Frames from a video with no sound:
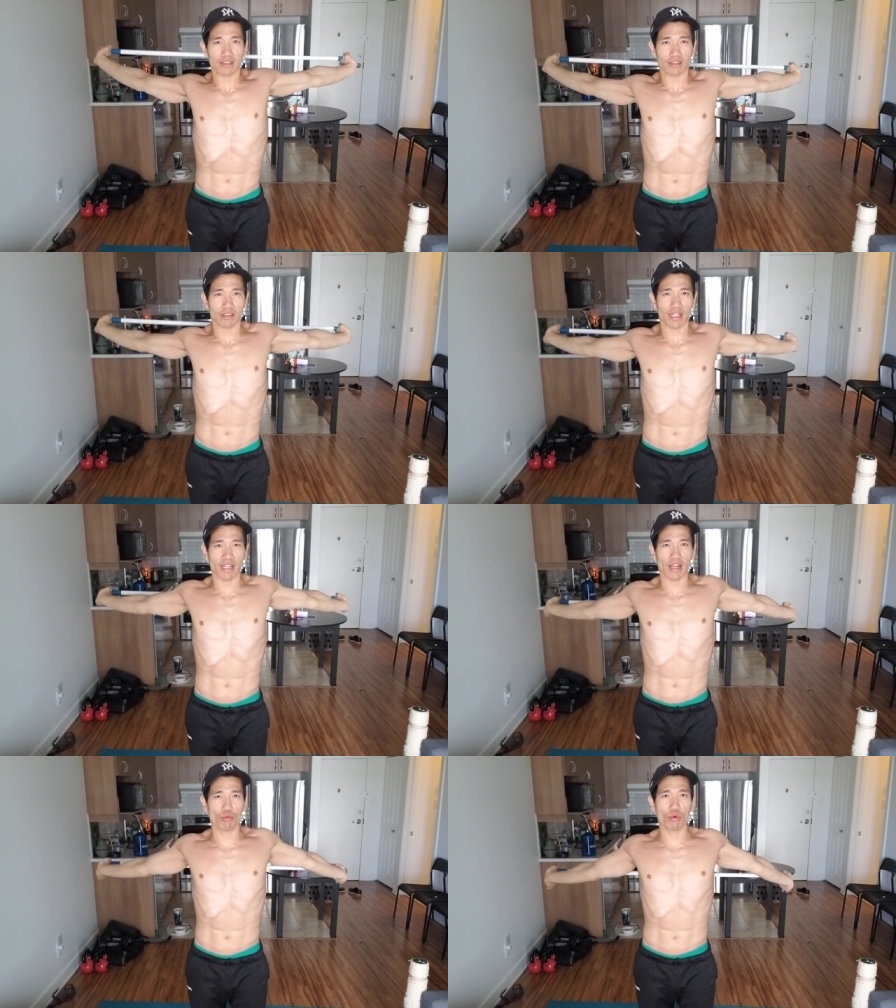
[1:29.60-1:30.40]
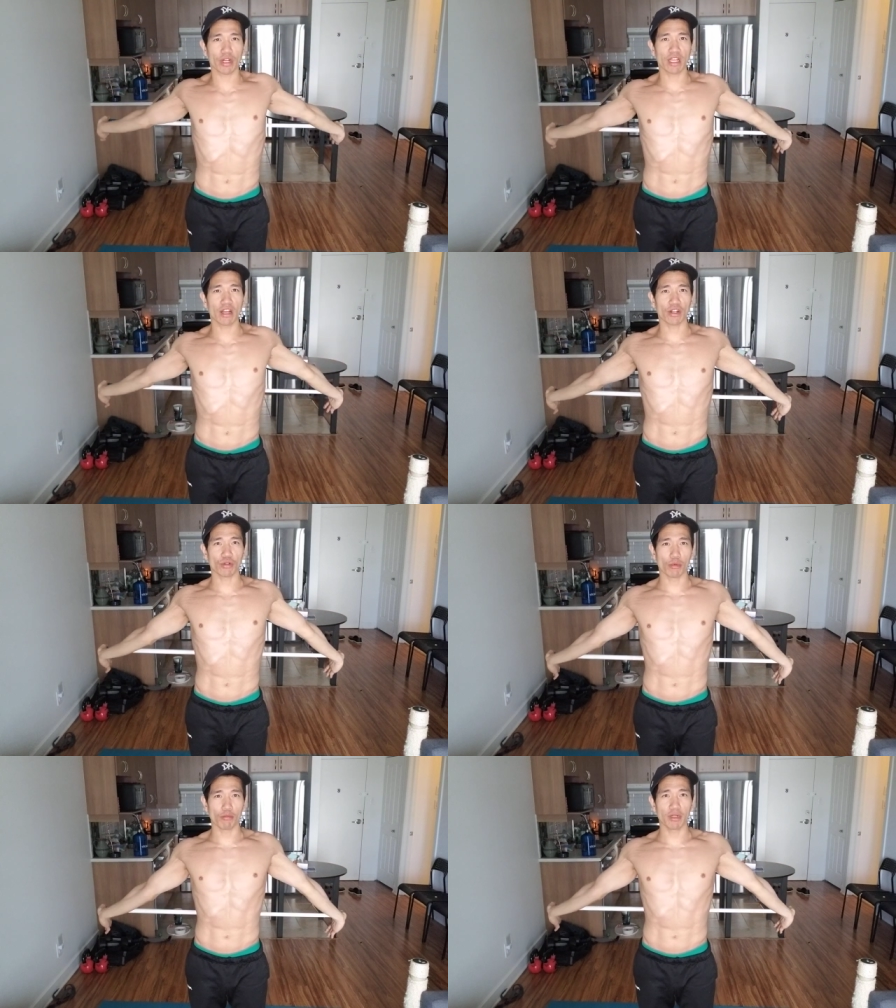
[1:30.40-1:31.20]
right? And working on your
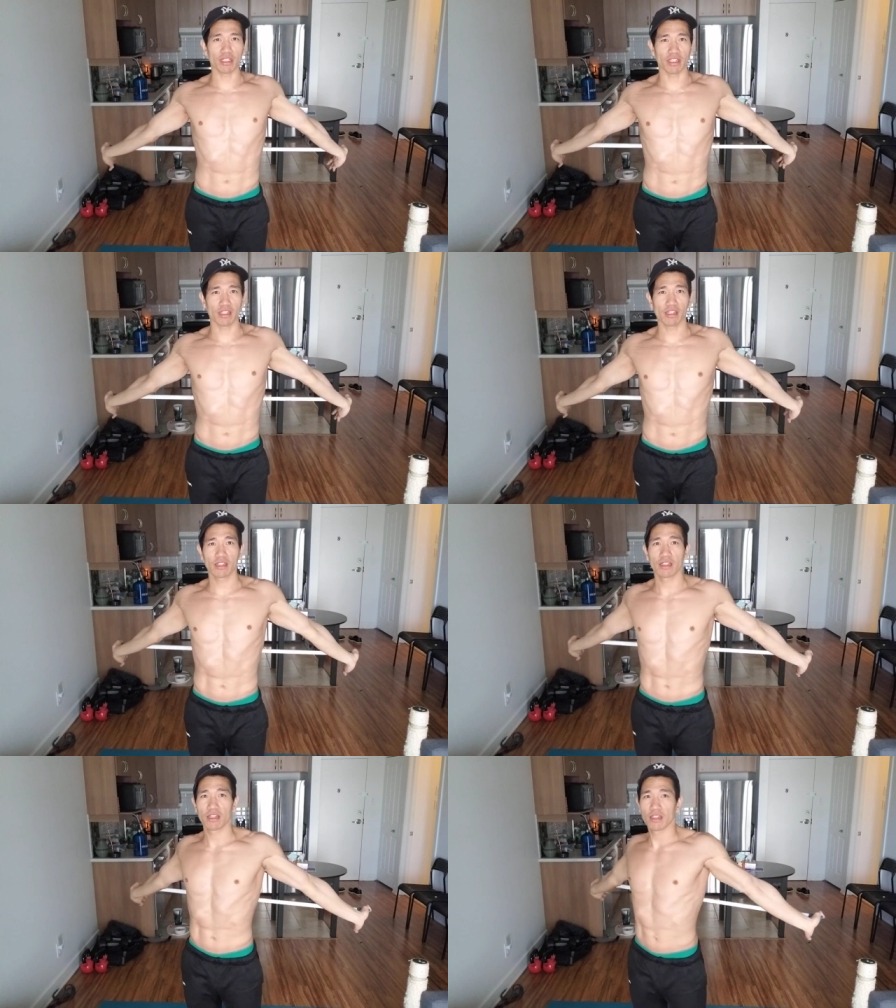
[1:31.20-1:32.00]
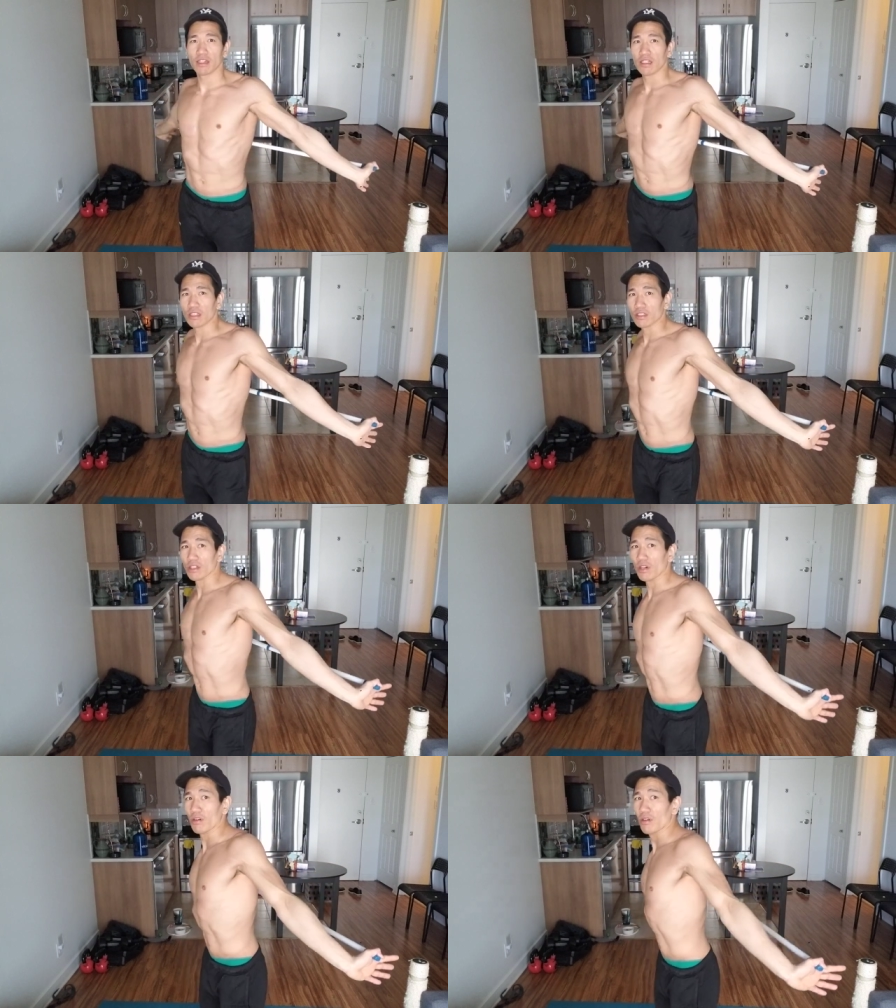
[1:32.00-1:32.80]
mobility.
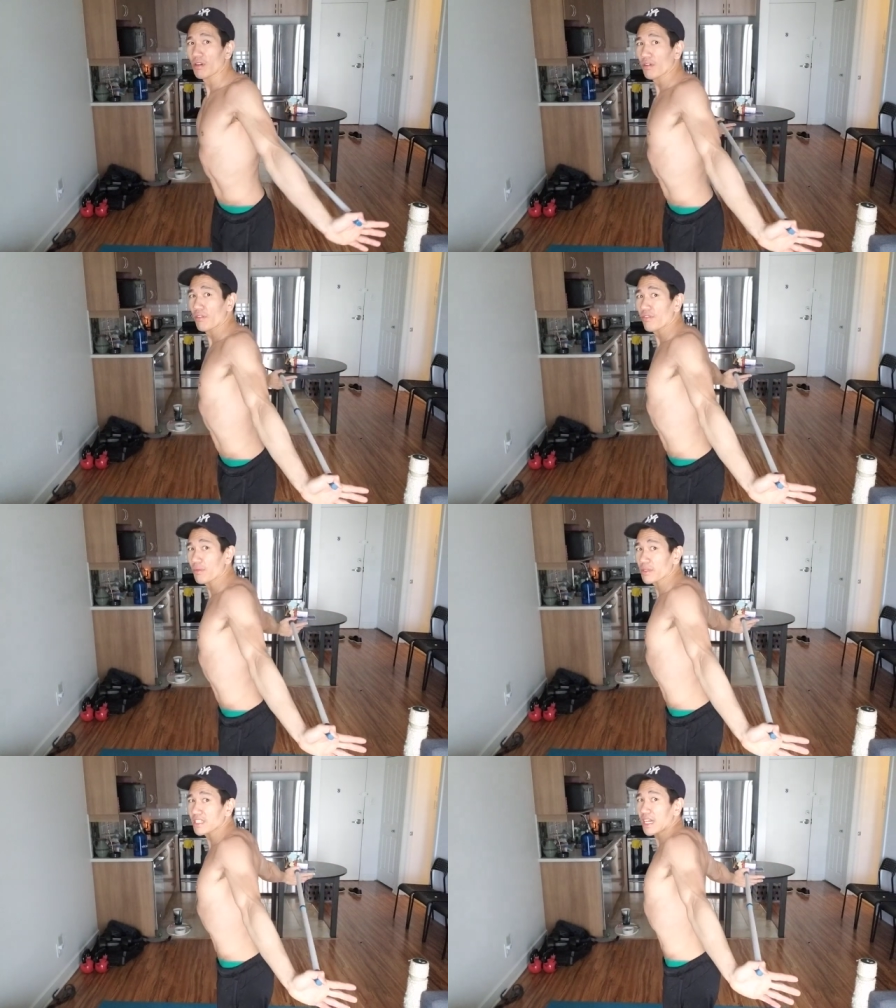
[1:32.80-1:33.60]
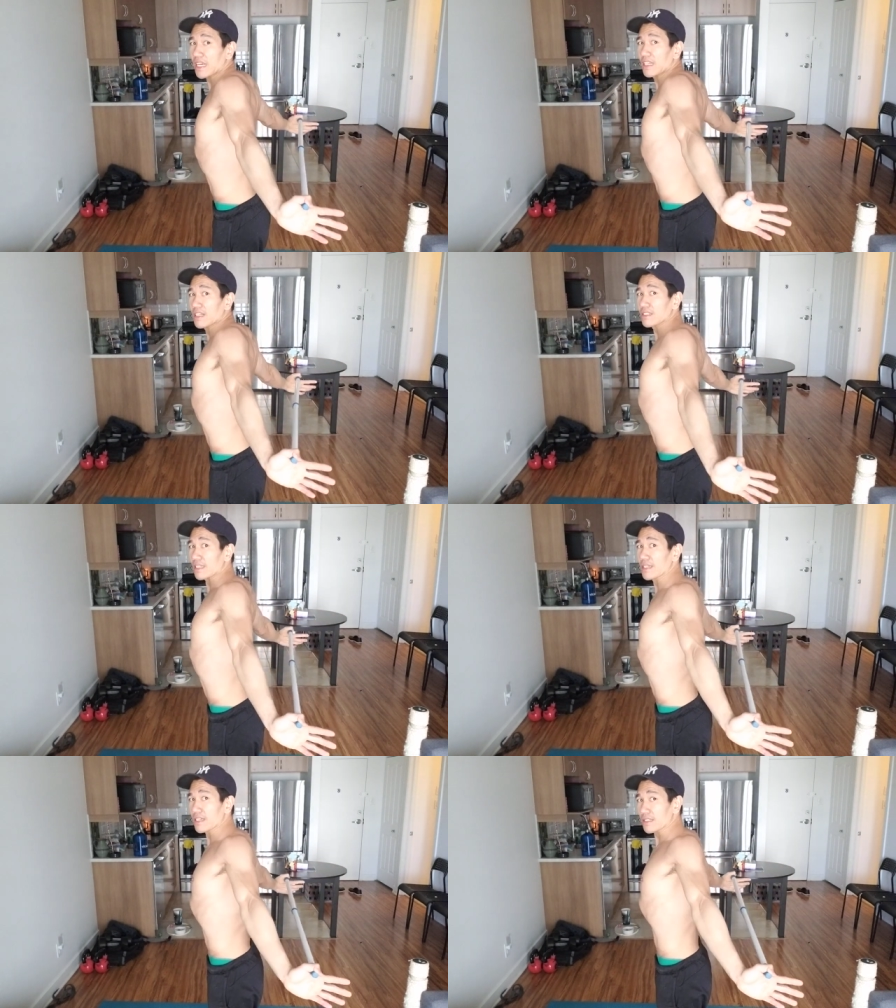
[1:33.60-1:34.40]
So from the side, it looks
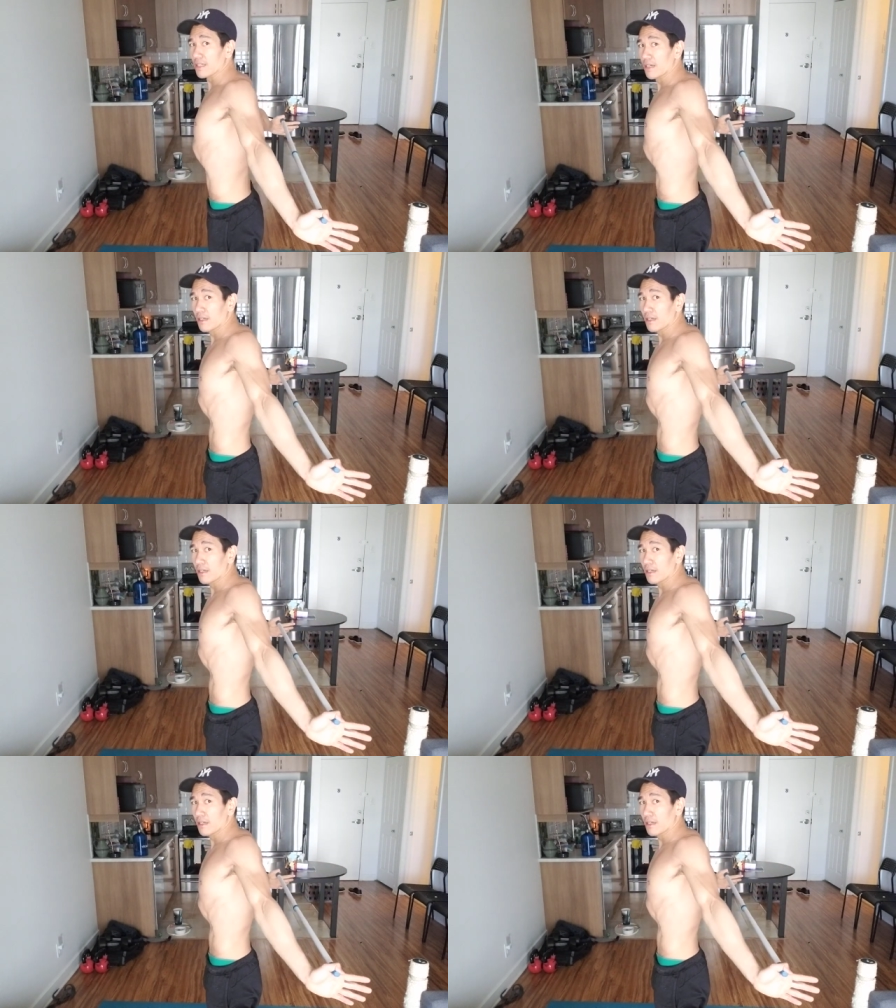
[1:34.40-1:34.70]
like this.